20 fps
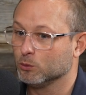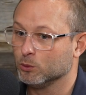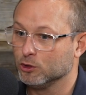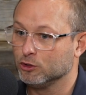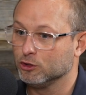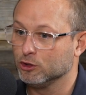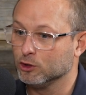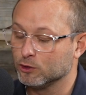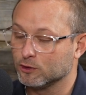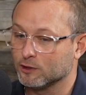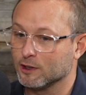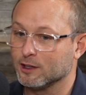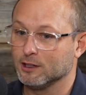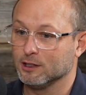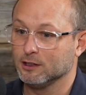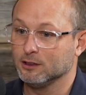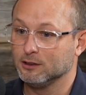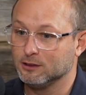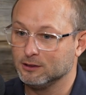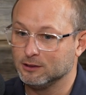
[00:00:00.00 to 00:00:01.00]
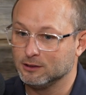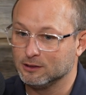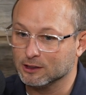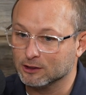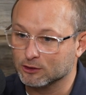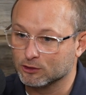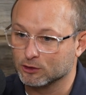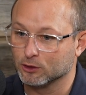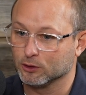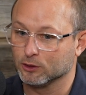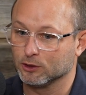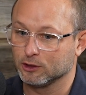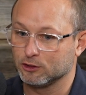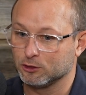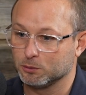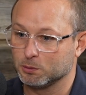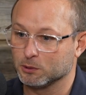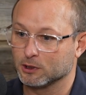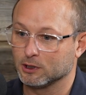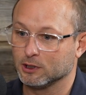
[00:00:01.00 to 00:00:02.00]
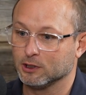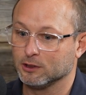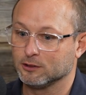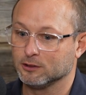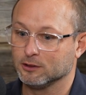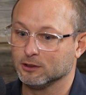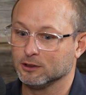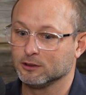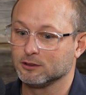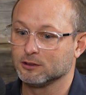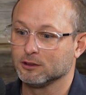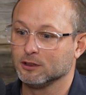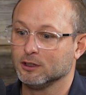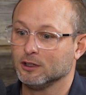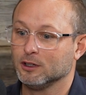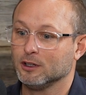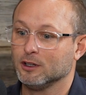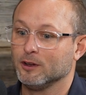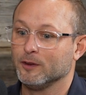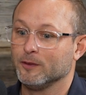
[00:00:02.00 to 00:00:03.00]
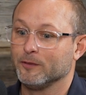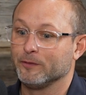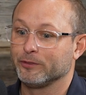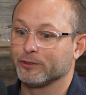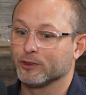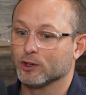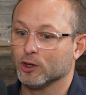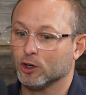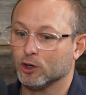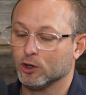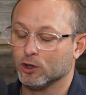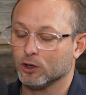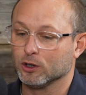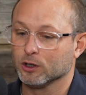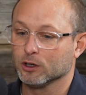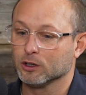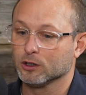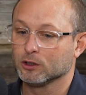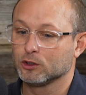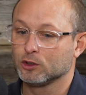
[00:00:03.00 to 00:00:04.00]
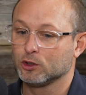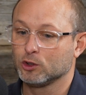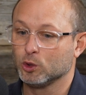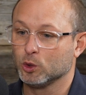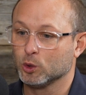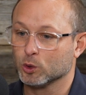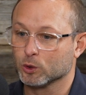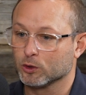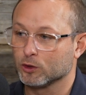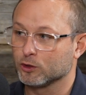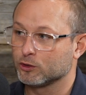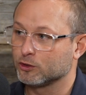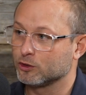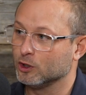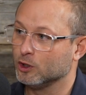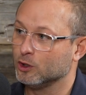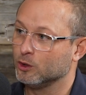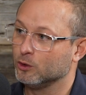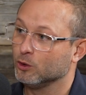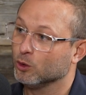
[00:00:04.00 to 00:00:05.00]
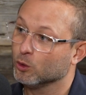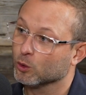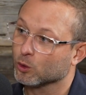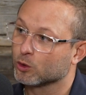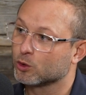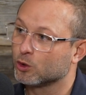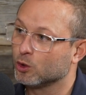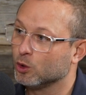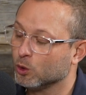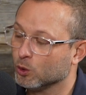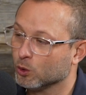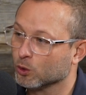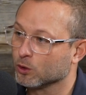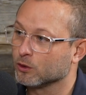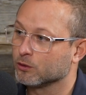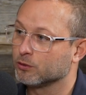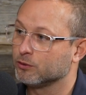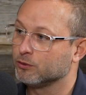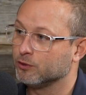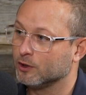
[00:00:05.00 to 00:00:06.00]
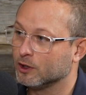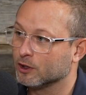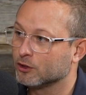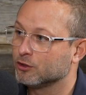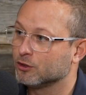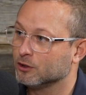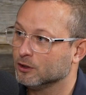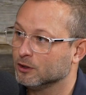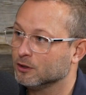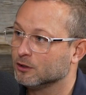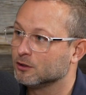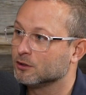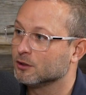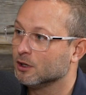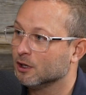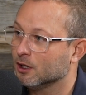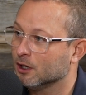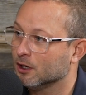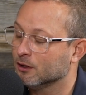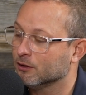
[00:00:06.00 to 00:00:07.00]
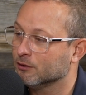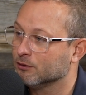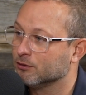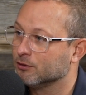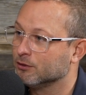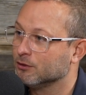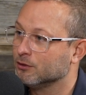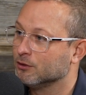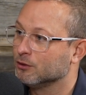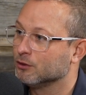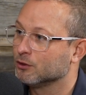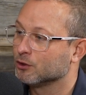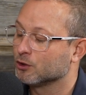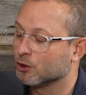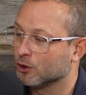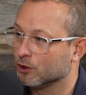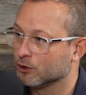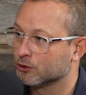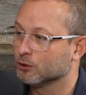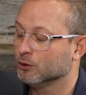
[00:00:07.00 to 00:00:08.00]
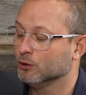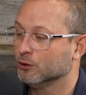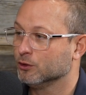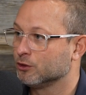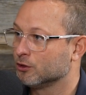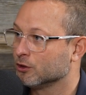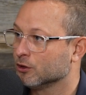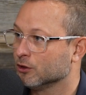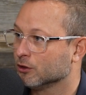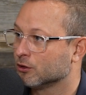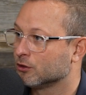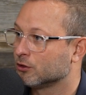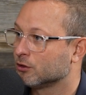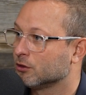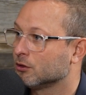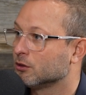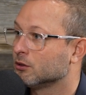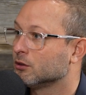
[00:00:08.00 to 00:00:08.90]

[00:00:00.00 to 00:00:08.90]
Would you say that digital experiences are cornerstone or core functions of Crossroads Church?